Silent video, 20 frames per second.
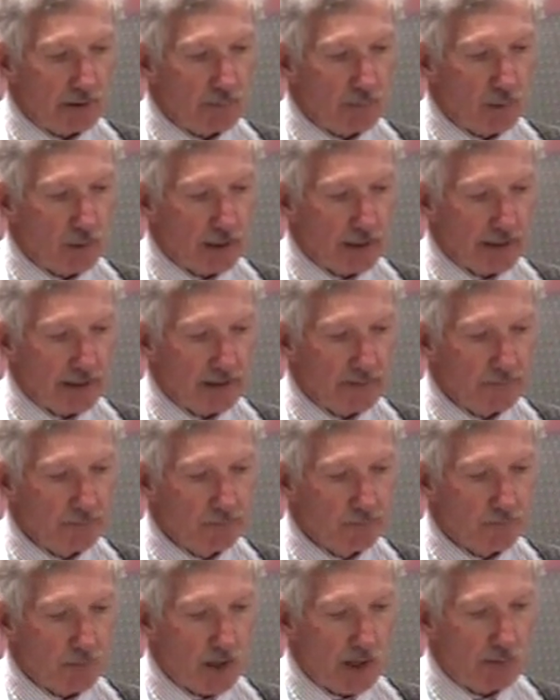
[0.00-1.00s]
brain.
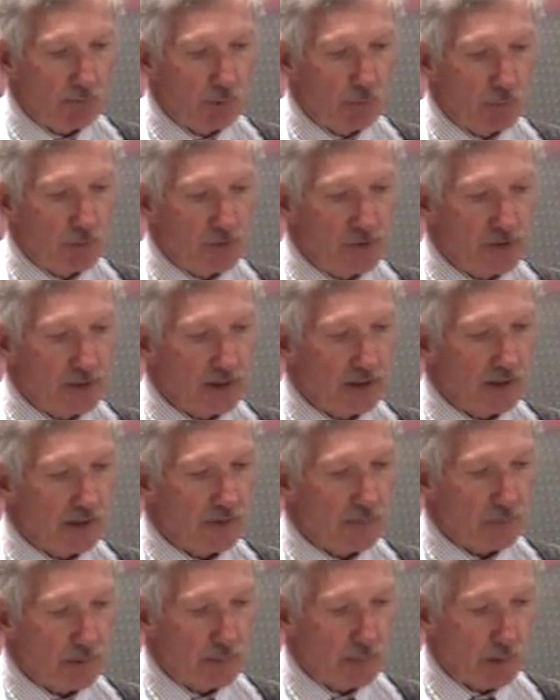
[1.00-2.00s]
I will proceed in
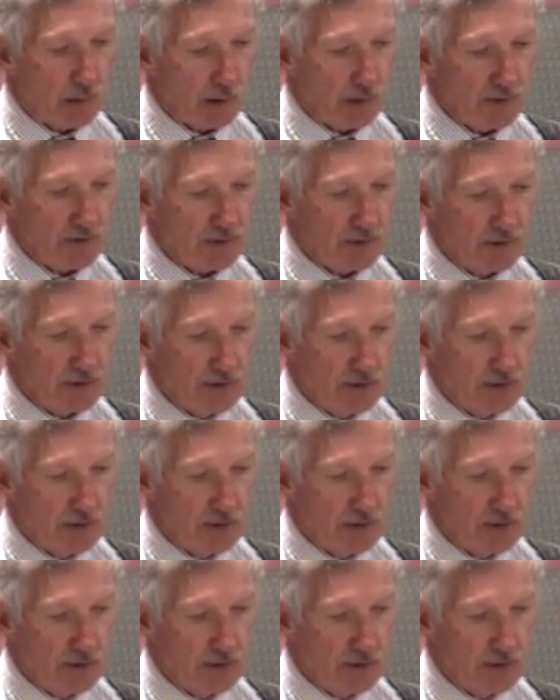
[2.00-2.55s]
three parts.